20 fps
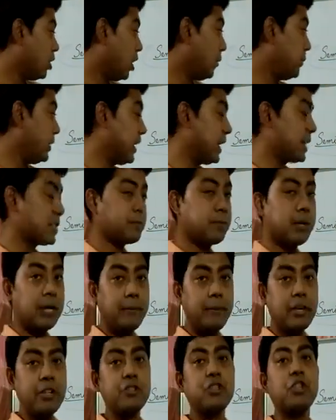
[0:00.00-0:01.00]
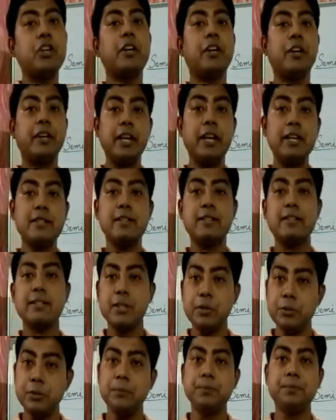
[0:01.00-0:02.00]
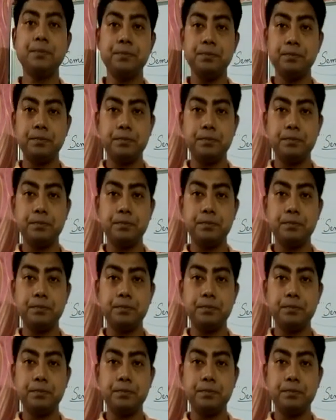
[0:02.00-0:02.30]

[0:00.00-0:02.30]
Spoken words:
of that experiment. Here just you